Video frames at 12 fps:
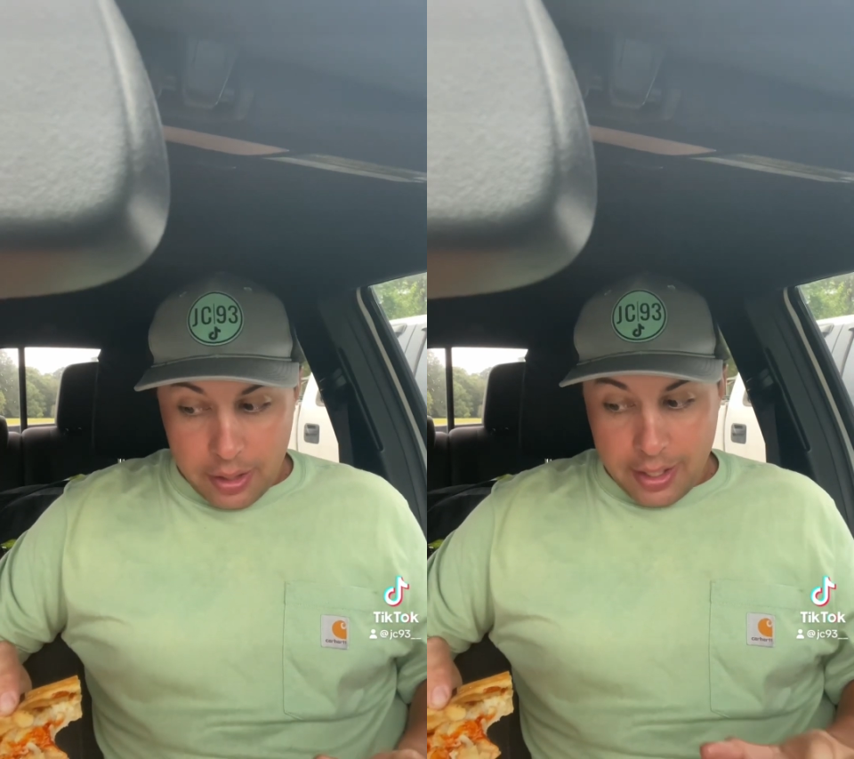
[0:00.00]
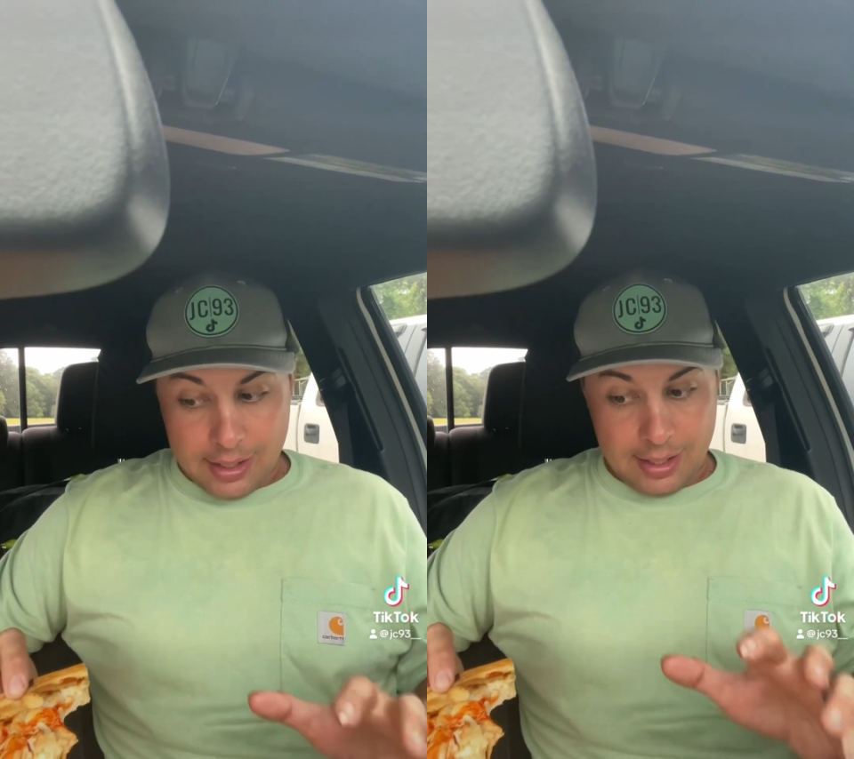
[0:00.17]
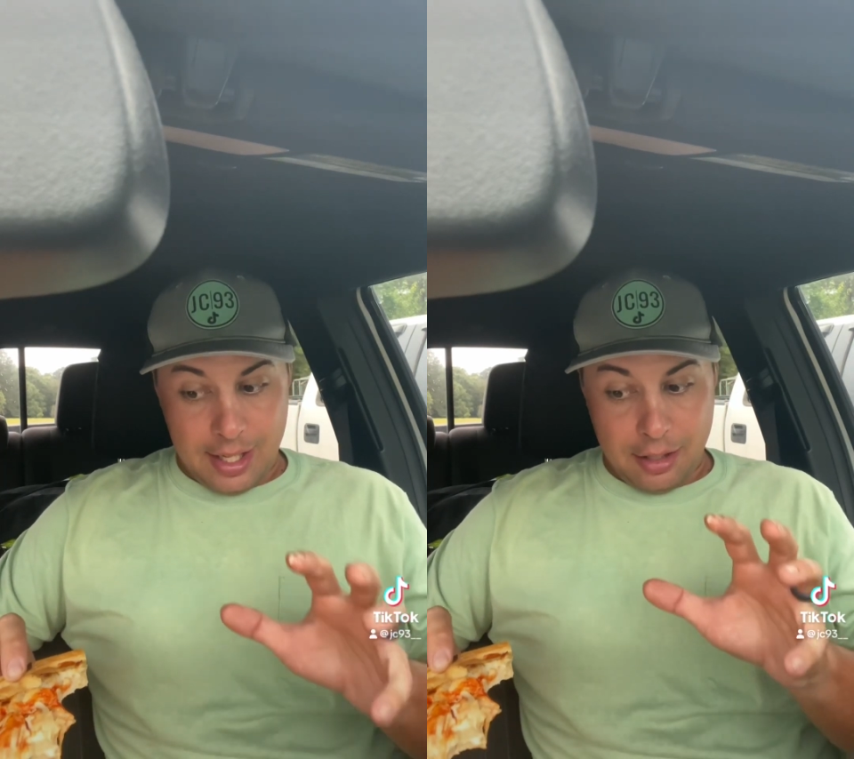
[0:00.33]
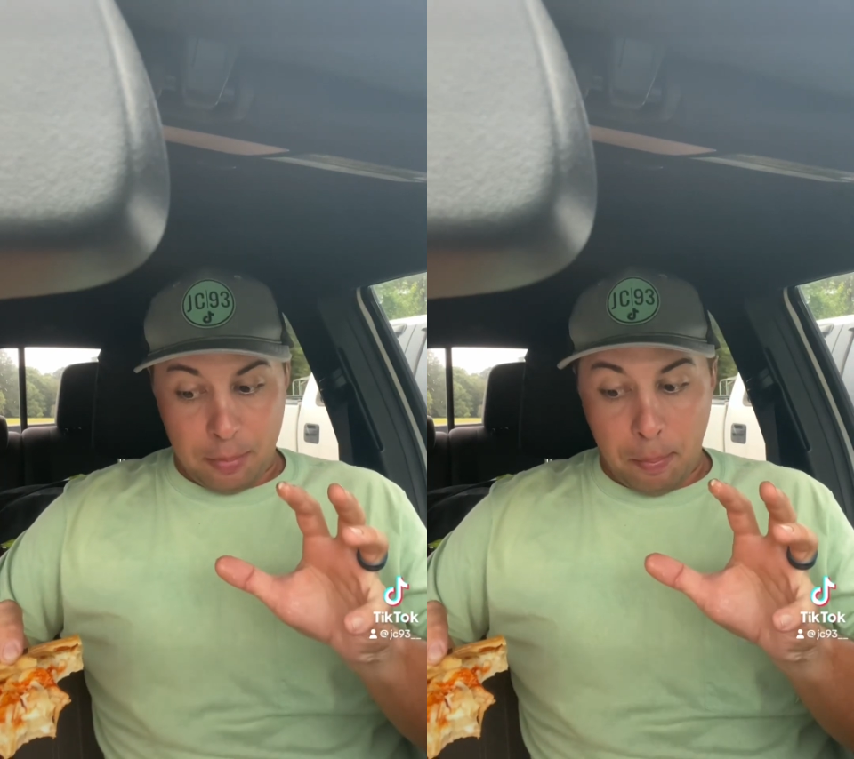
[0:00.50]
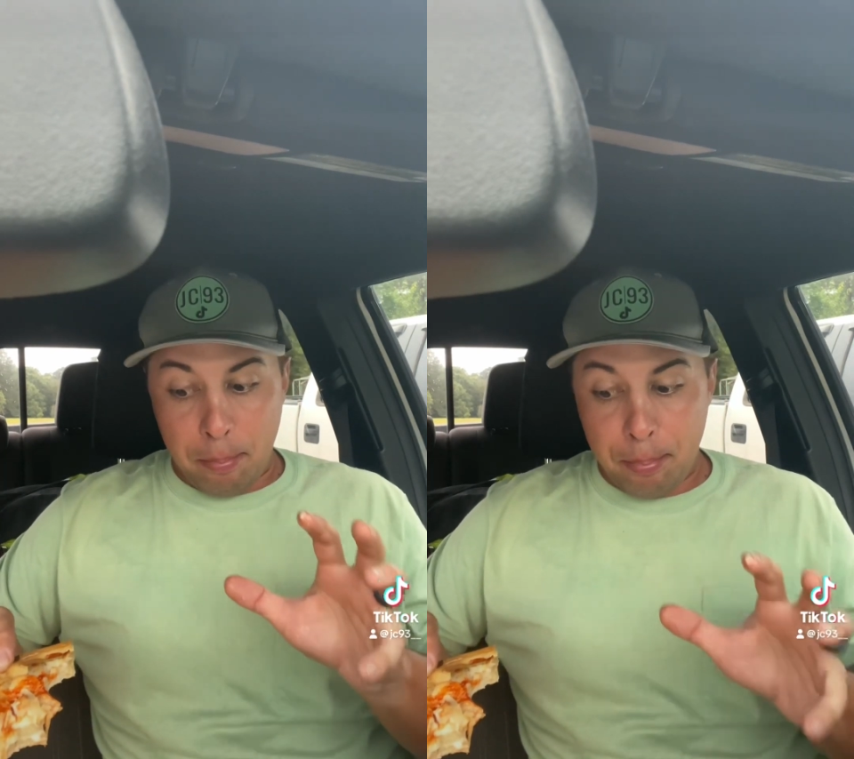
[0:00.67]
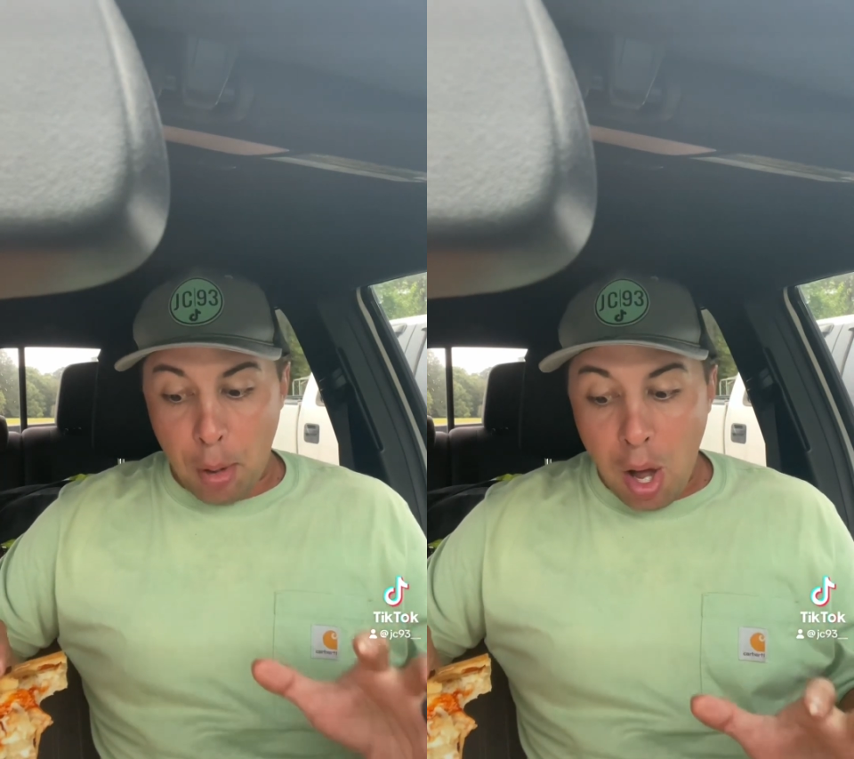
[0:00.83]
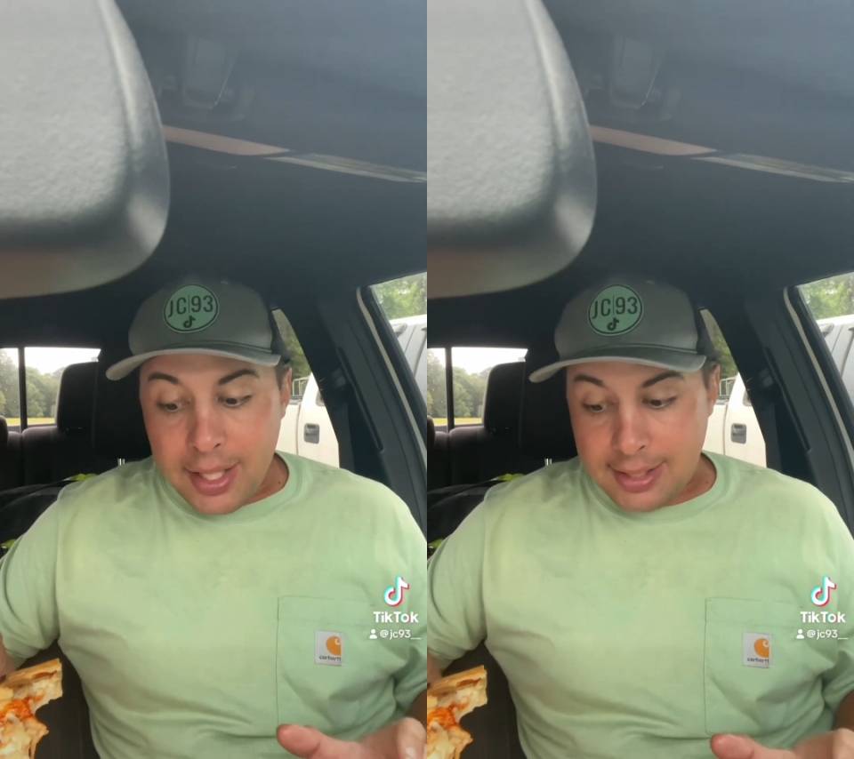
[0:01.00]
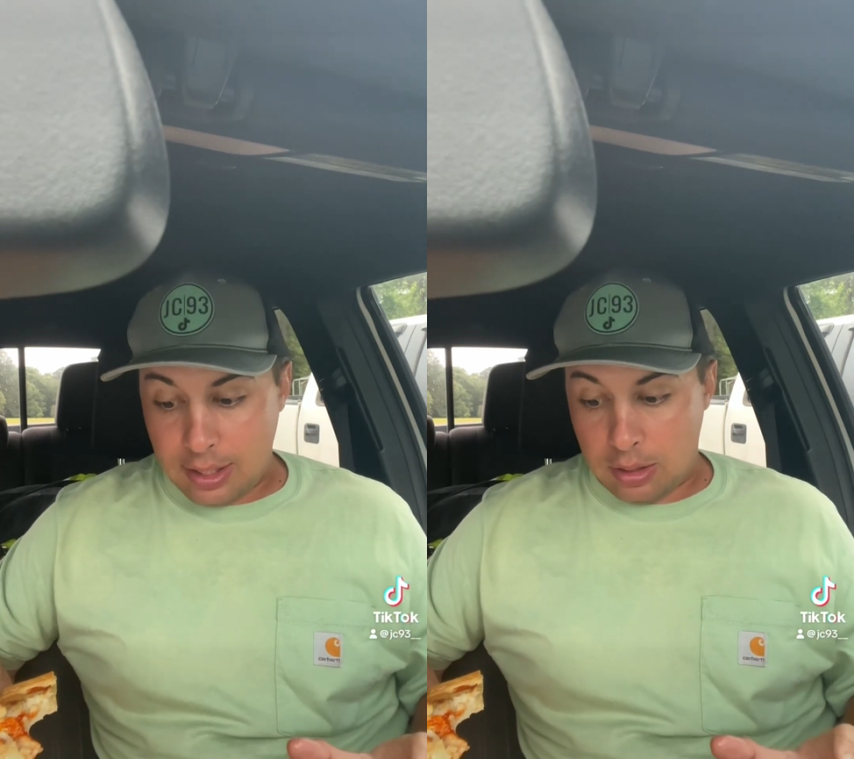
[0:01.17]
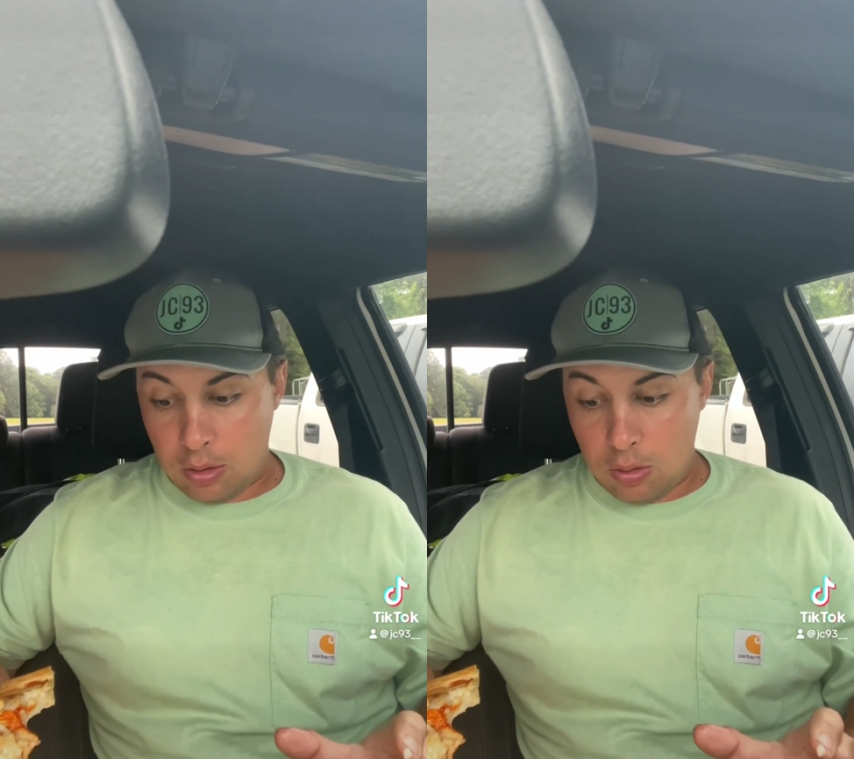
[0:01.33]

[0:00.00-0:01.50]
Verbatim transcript: this is blessing.